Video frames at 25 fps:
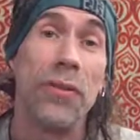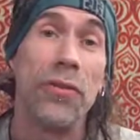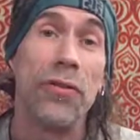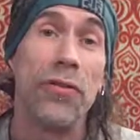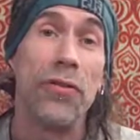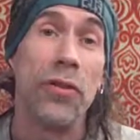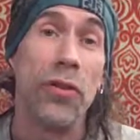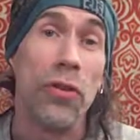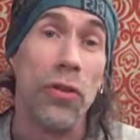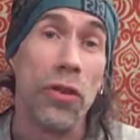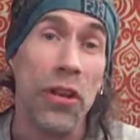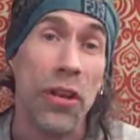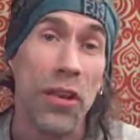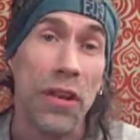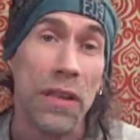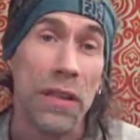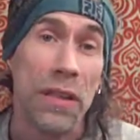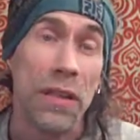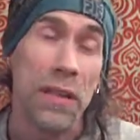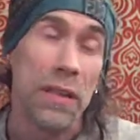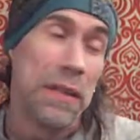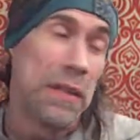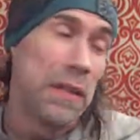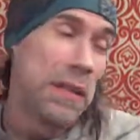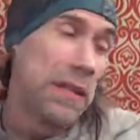sooner.
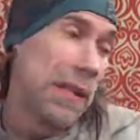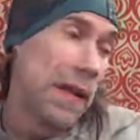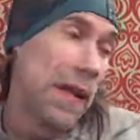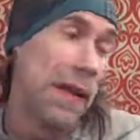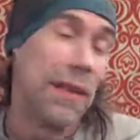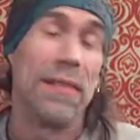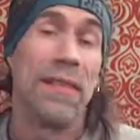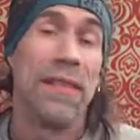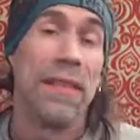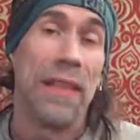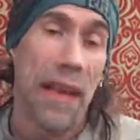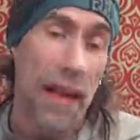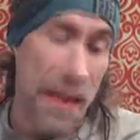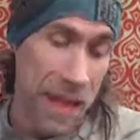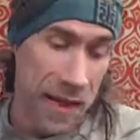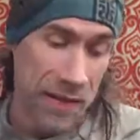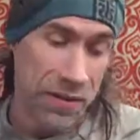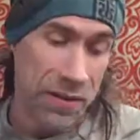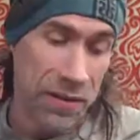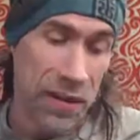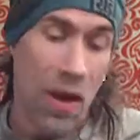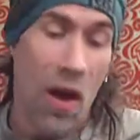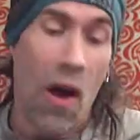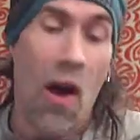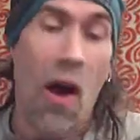I
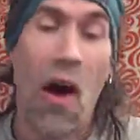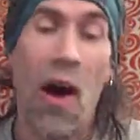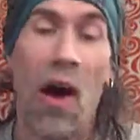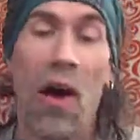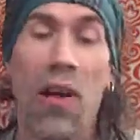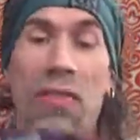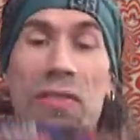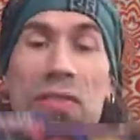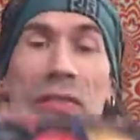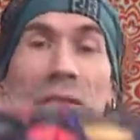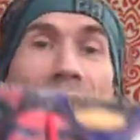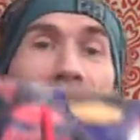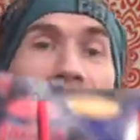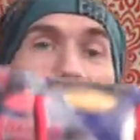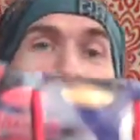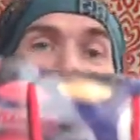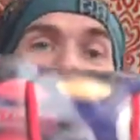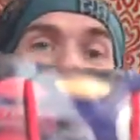slacked. Also, look at